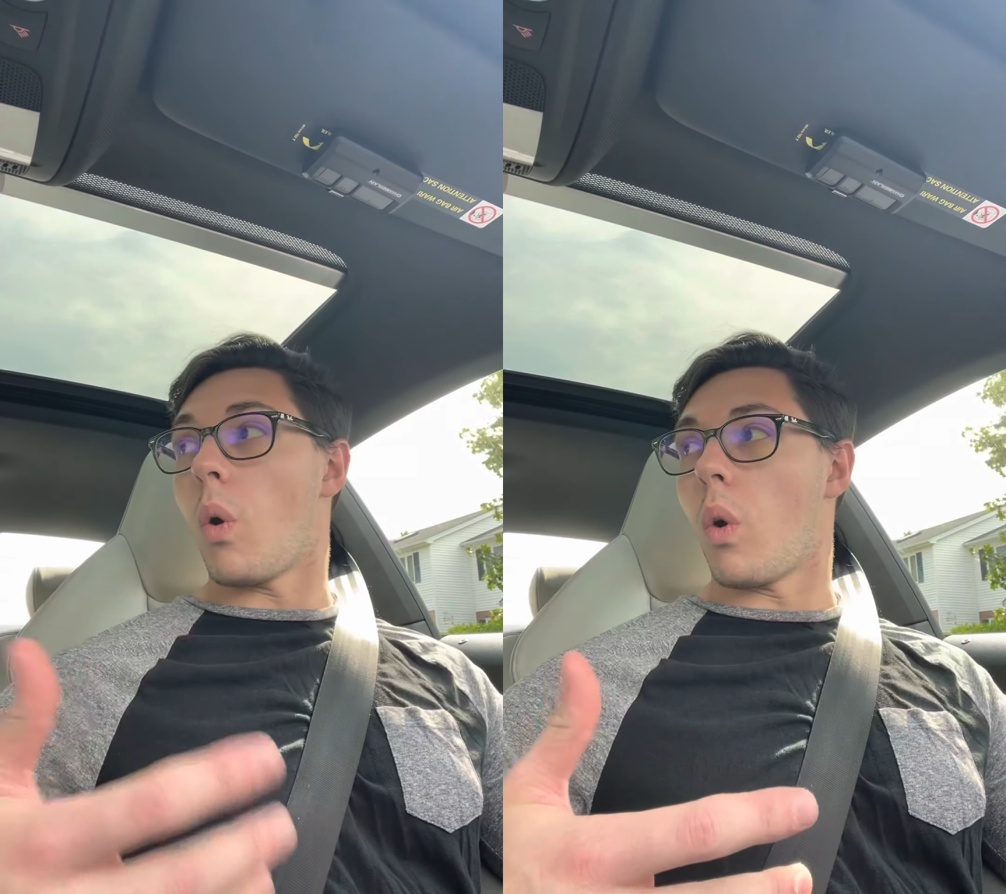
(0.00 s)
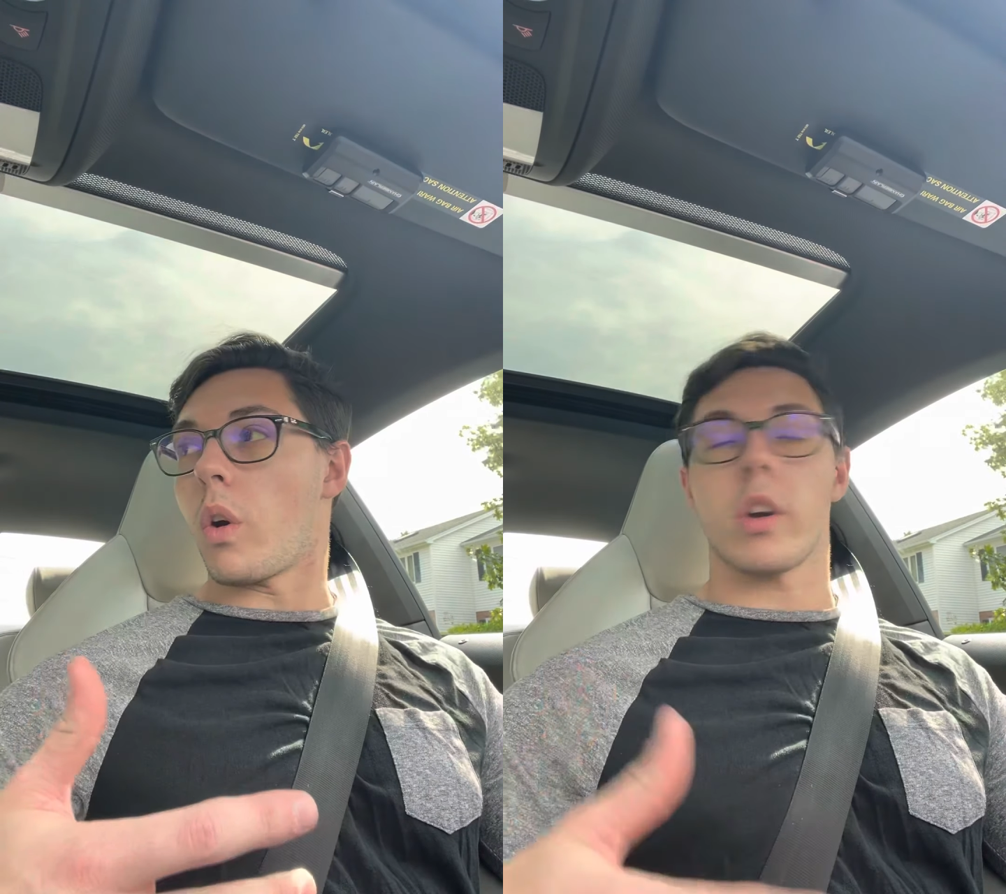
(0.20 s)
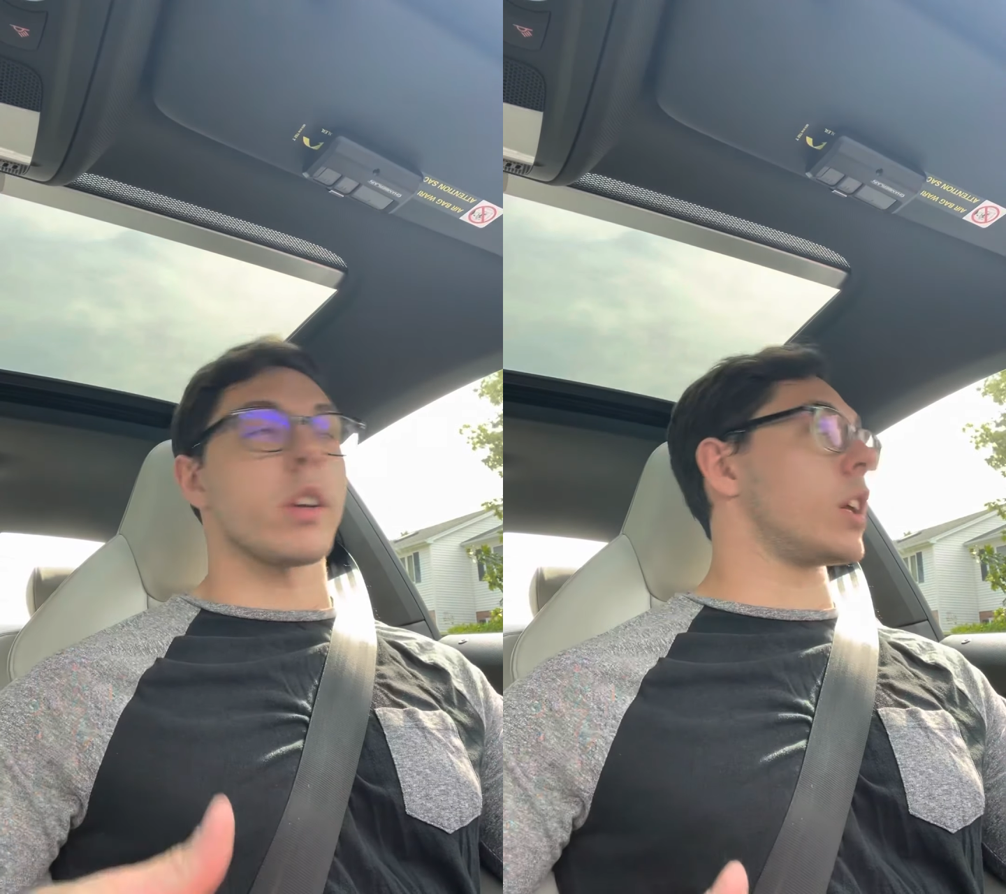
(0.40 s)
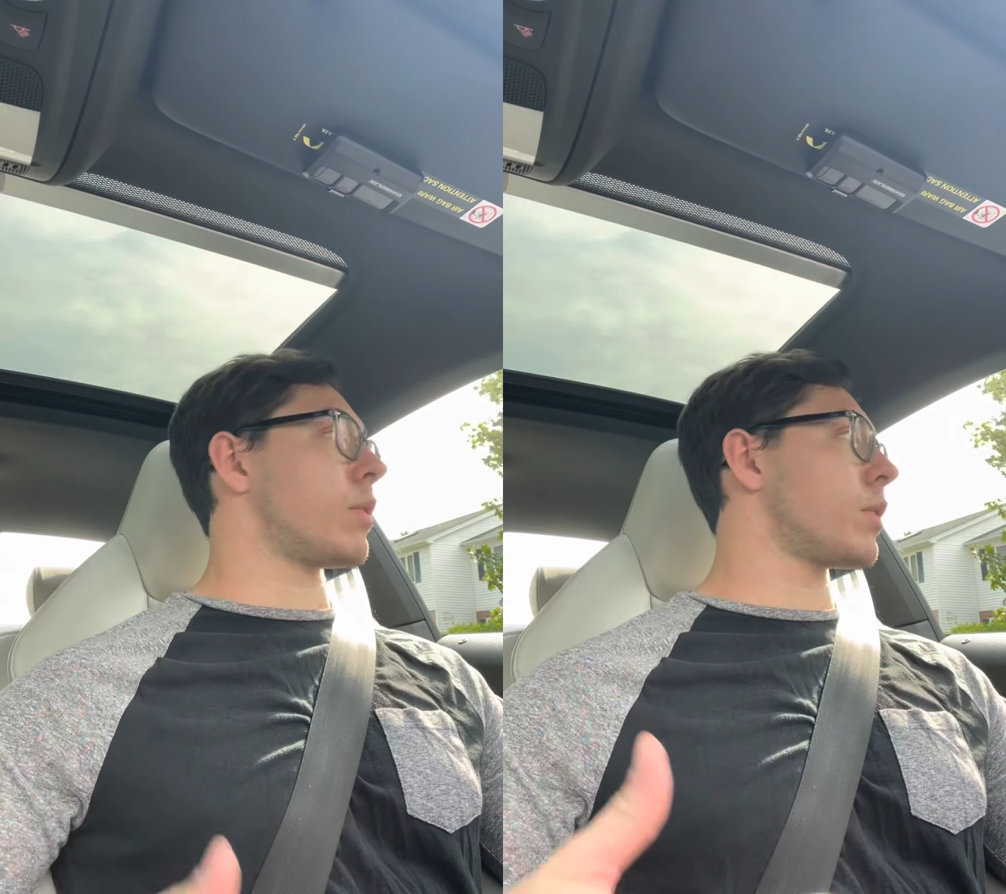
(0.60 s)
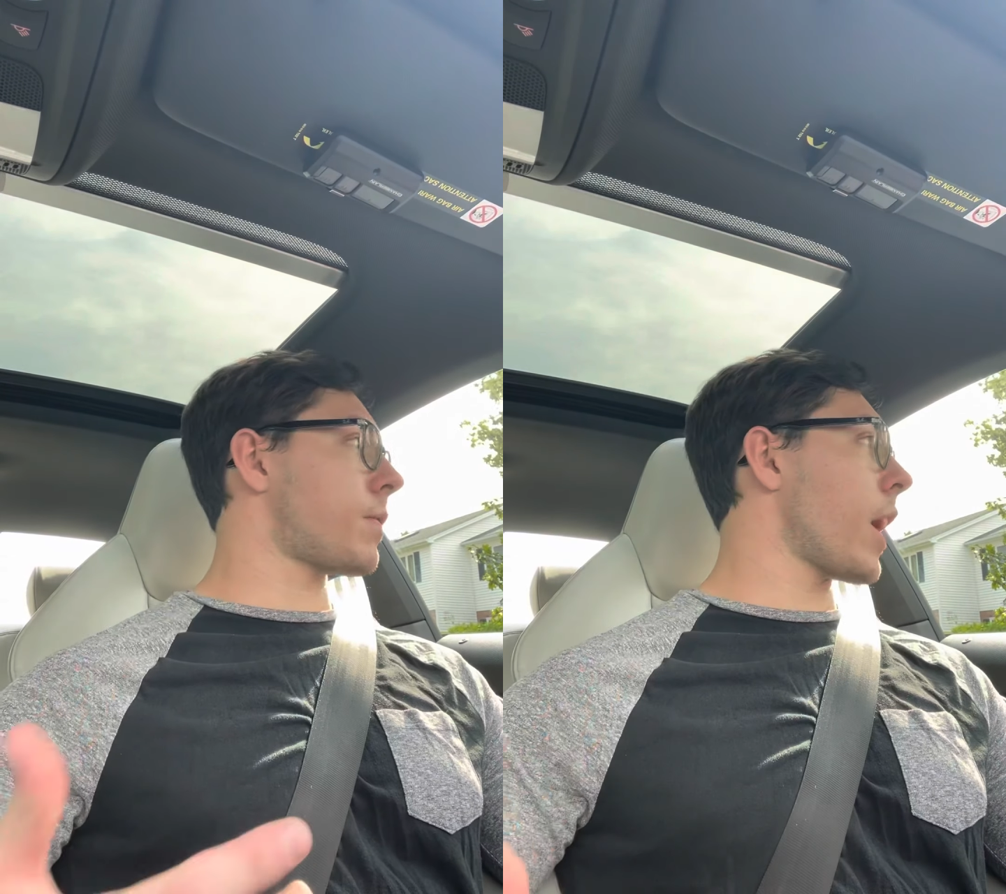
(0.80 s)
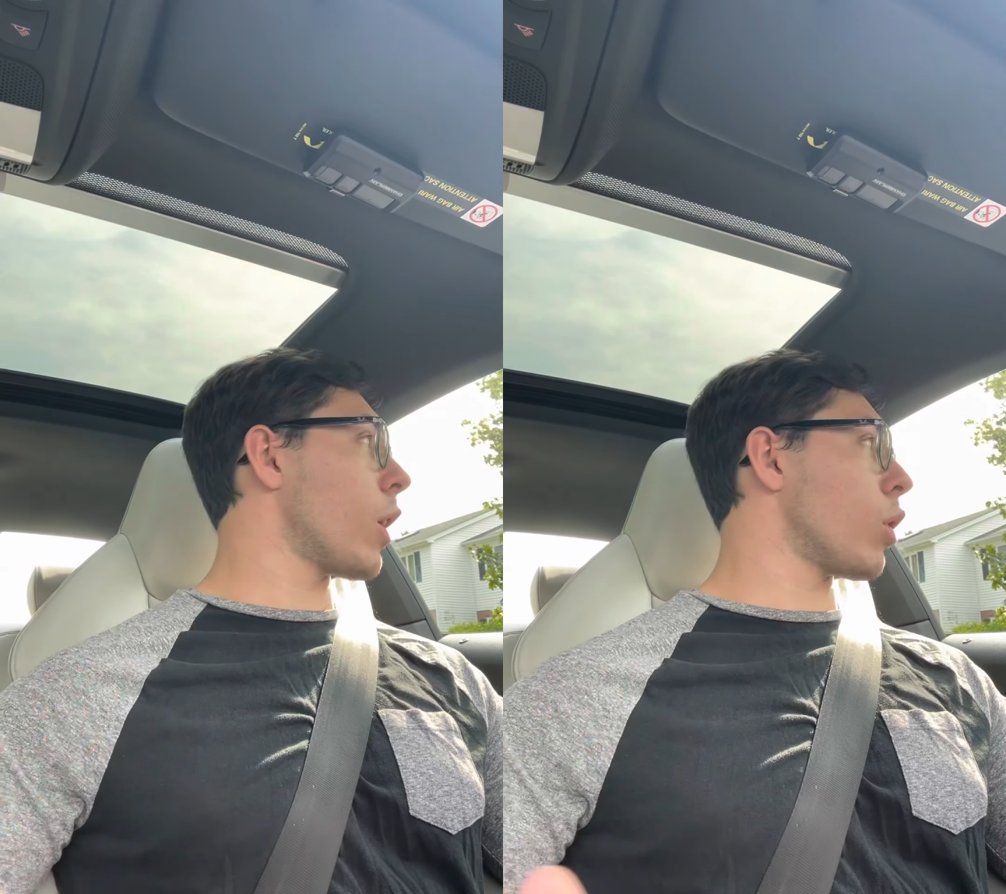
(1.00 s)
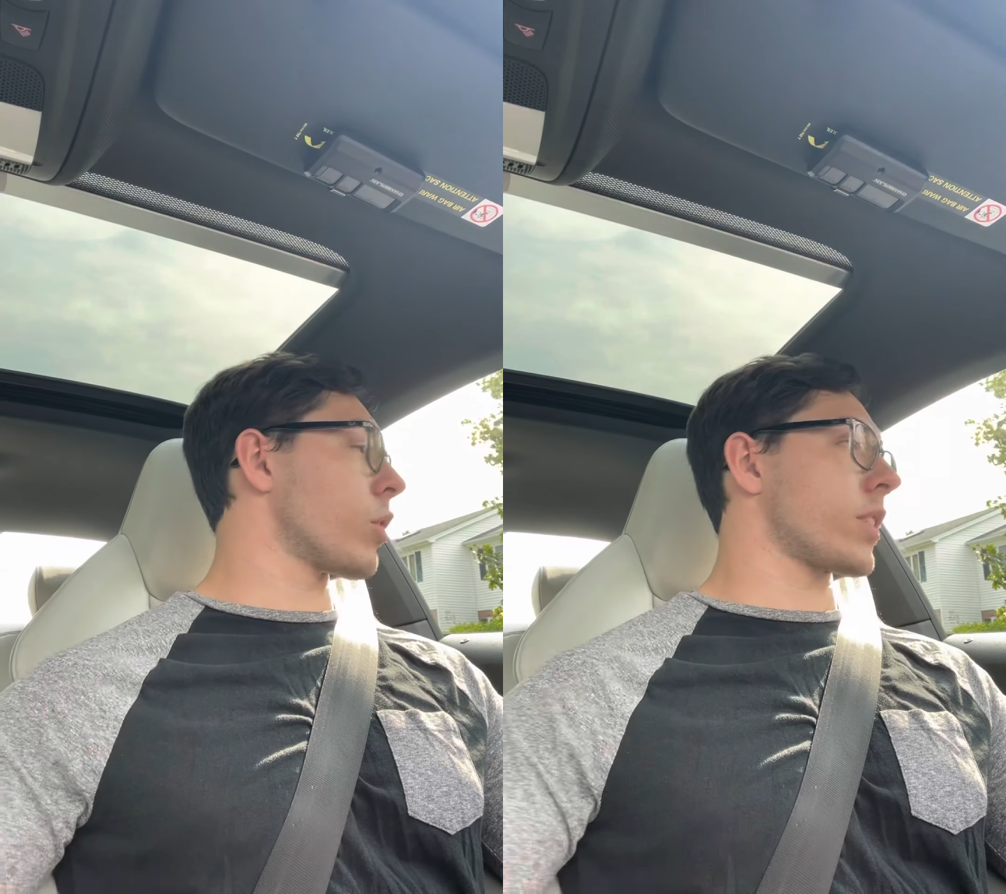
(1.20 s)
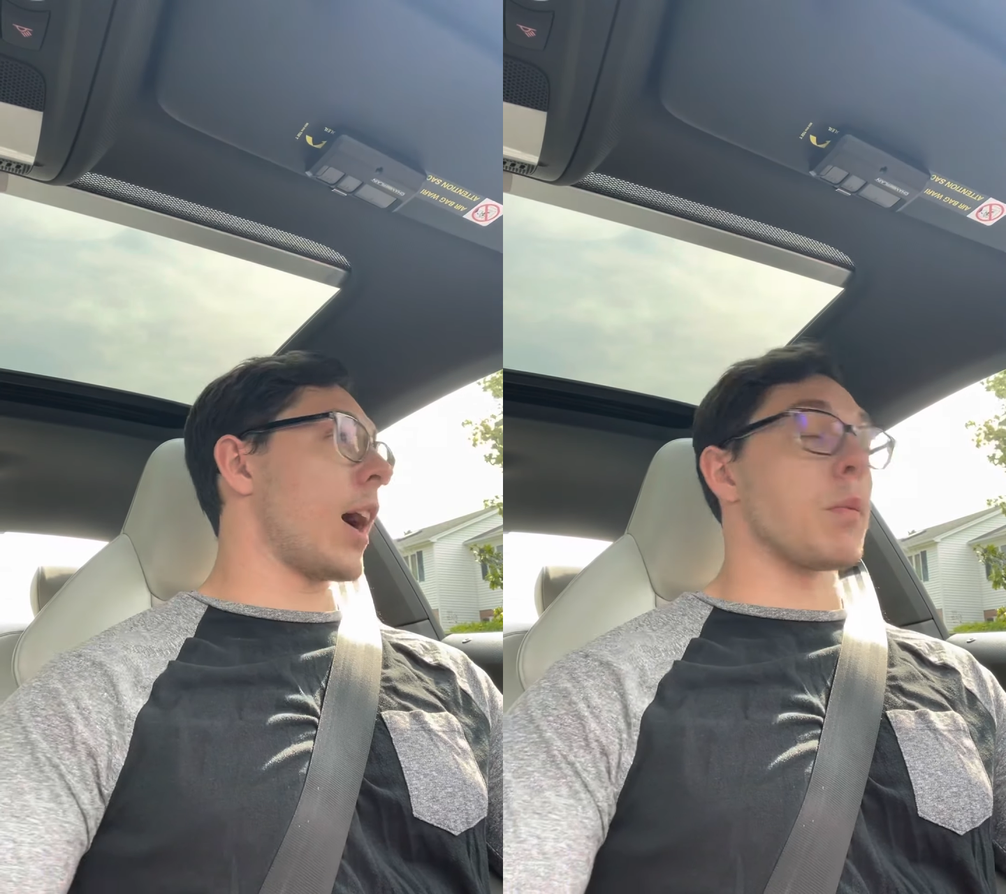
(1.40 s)
or even fail
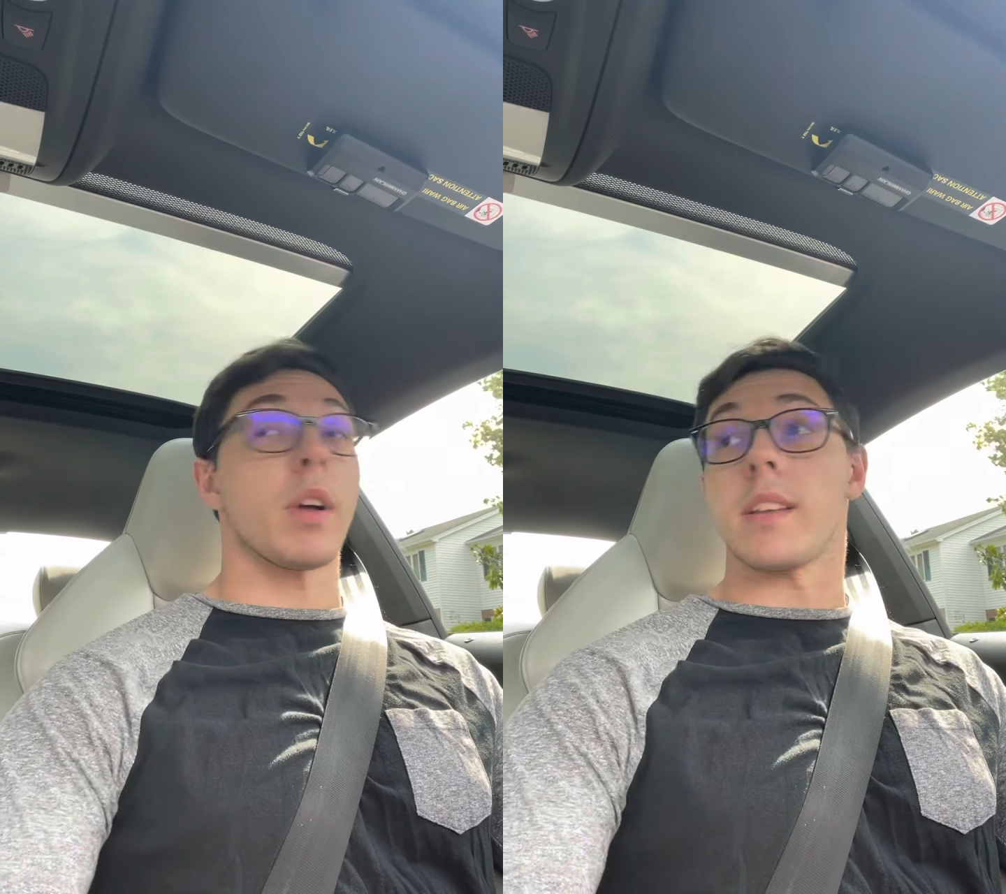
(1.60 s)
over time.